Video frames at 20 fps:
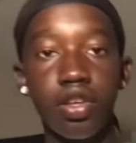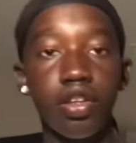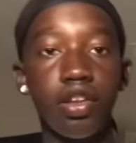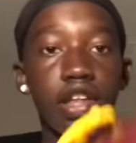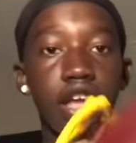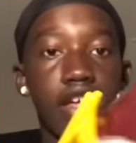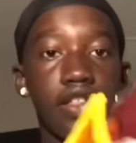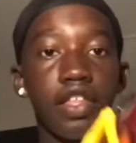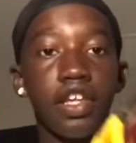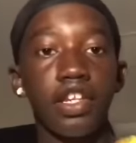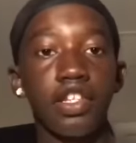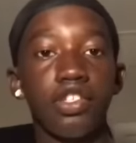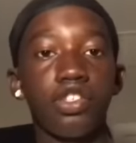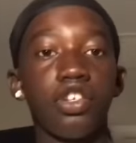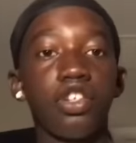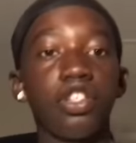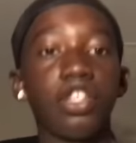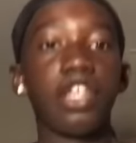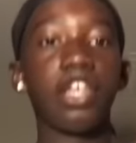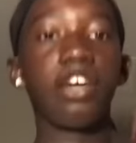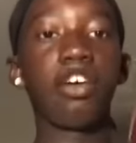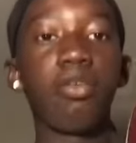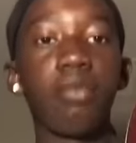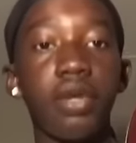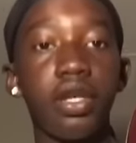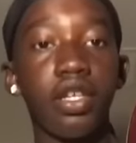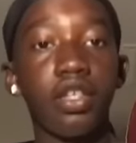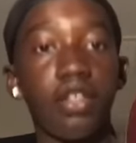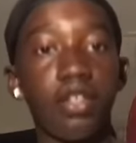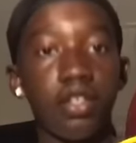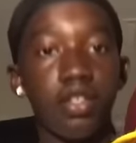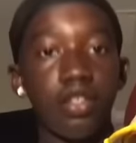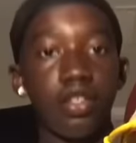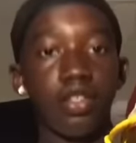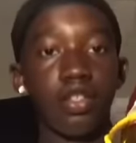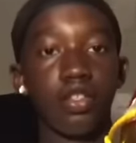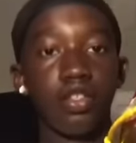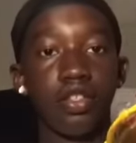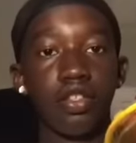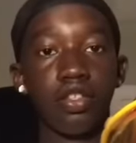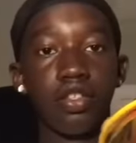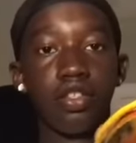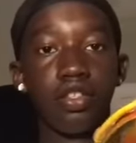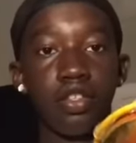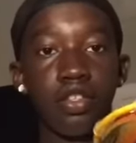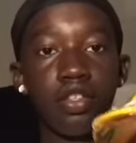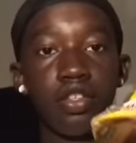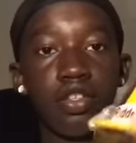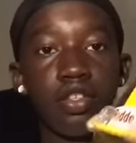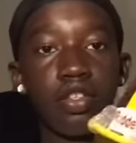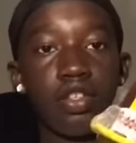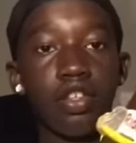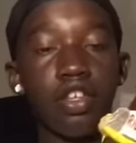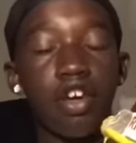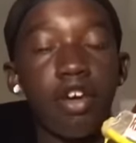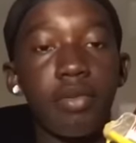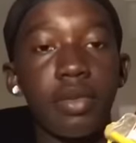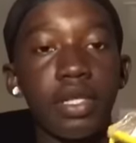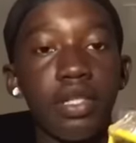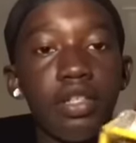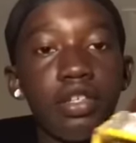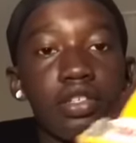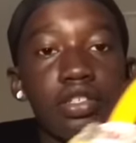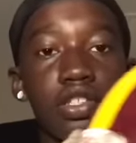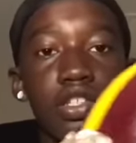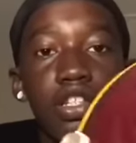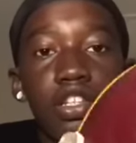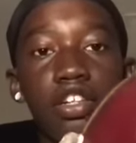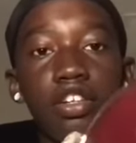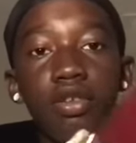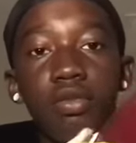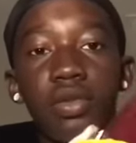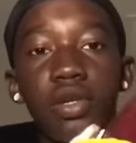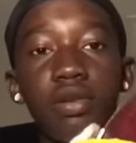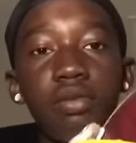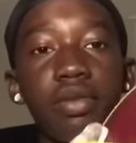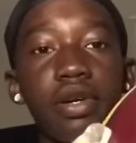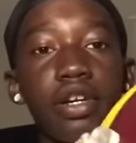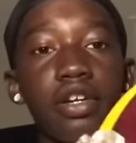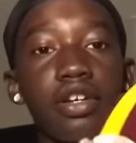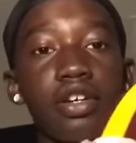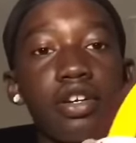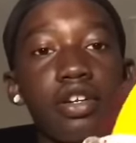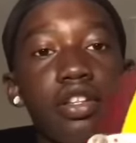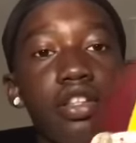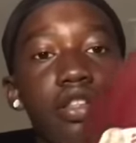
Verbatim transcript: And now that it's on the helmet, helmet looks a little bit better